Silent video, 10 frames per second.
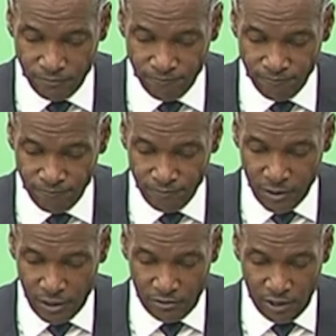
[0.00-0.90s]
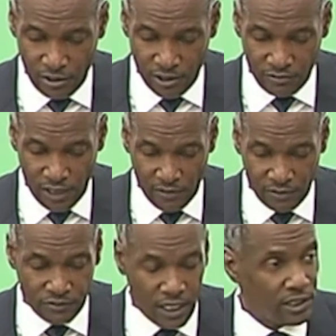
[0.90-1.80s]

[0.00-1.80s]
and Light's $650 million